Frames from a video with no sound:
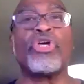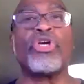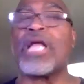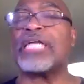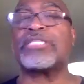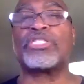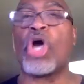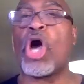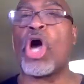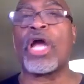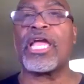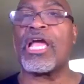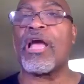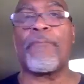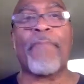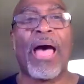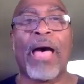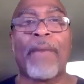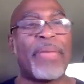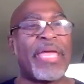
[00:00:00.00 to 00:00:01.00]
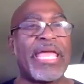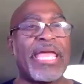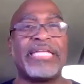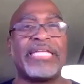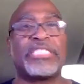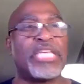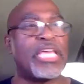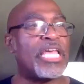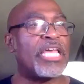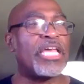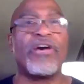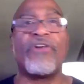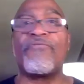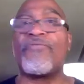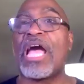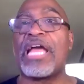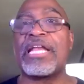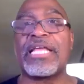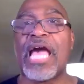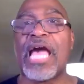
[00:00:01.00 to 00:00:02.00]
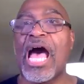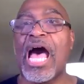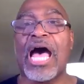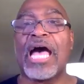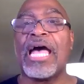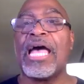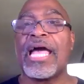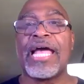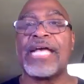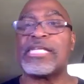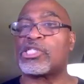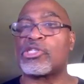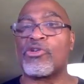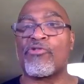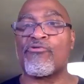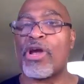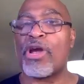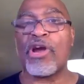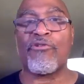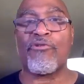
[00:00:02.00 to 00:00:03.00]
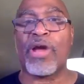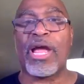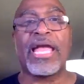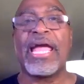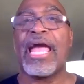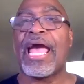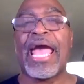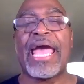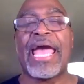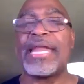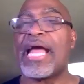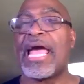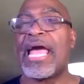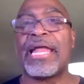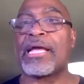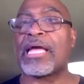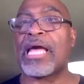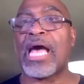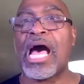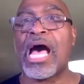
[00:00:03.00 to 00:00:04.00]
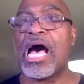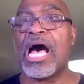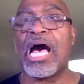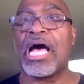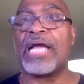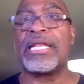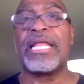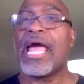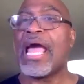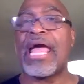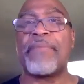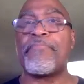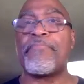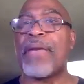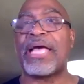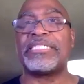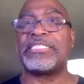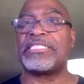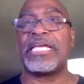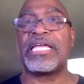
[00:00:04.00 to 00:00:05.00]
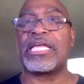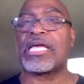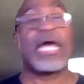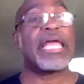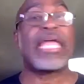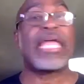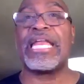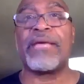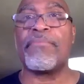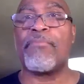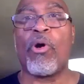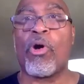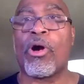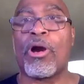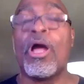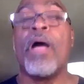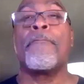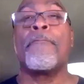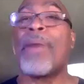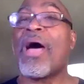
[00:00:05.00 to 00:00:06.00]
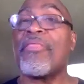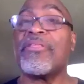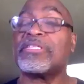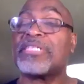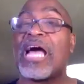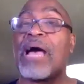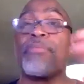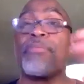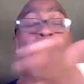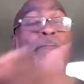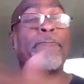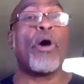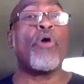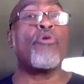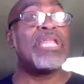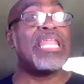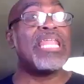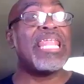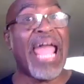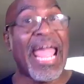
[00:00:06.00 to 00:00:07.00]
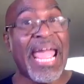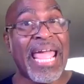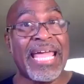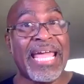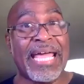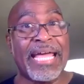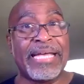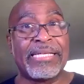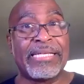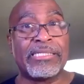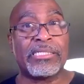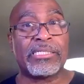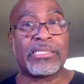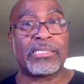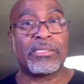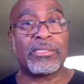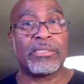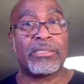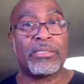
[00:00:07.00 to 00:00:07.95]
are not talking about being Tiv and Ga and Serere and Anakan and Mandinka anymore. By the time the boat lands,